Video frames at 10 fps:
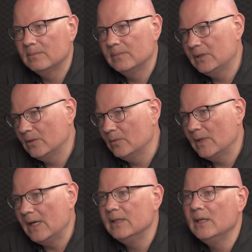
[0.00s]
So
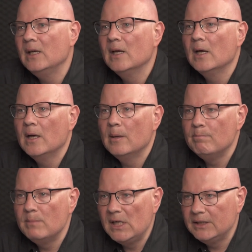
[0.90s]
any
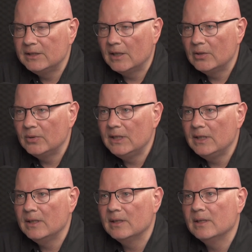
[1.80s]

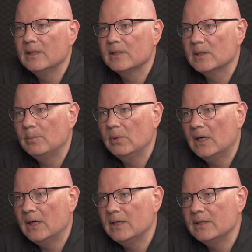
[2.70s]
military
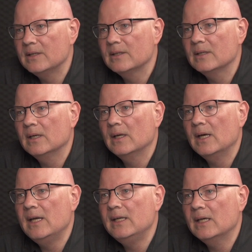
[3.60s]
supplies,
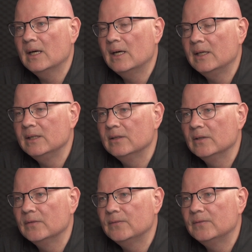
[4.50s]
any kind
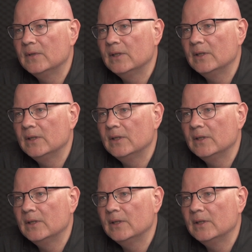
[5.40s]
of